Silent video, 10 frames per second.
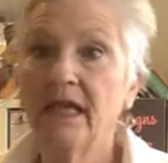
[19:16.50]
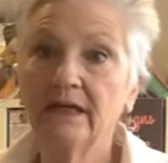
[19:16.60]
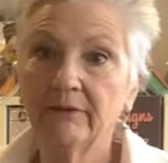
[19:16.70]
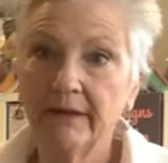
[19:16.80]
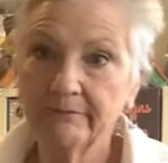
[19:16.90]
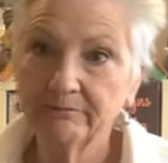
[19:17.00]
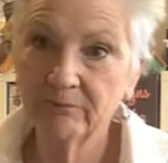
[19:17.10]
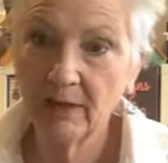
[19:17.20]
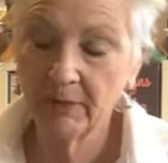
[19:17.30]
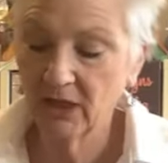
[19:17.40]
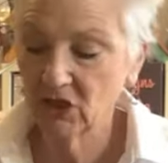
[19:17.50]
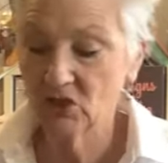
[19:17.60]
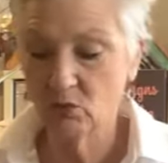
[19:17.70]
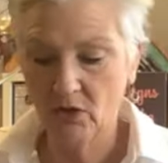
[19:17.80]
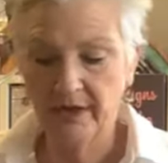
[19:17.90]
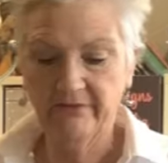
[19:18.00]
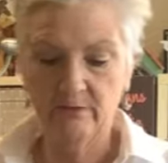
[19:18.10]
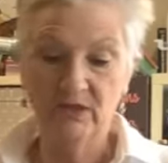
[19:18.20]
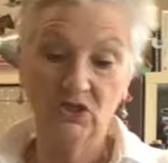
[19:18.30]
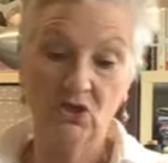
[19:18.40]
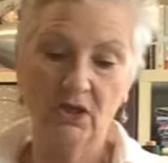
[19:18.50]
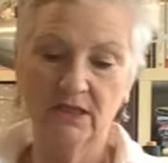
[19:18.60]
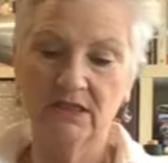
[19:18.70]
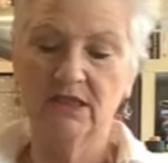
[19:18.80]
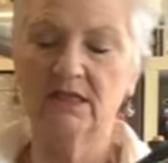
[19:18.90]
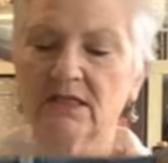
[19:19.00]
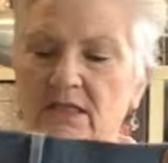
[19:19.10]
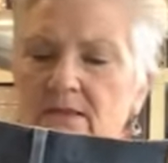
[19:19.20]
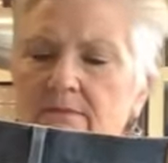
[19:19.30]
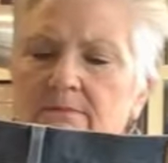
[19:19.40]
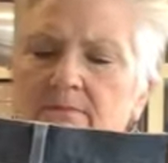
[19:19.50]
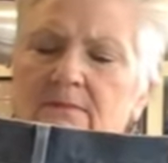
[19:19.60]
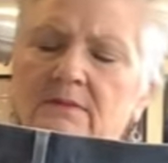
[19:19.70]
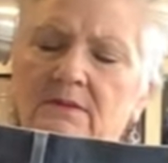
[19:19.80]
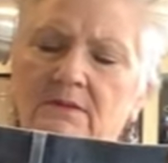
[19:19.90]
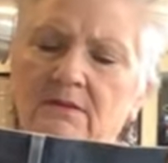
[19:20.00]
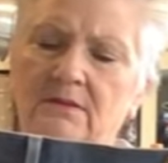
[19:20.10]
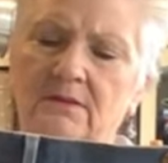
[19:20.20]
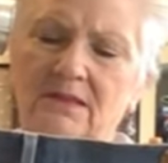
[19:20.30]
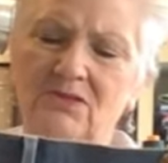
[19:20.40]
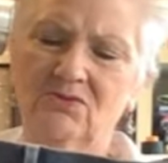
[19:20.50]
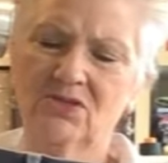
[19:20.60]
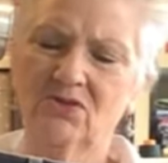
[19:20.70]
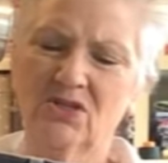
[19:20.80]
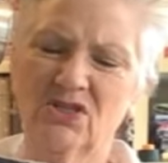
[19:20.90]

Anyway, maybe I just won't have them as tight as these are. These are a size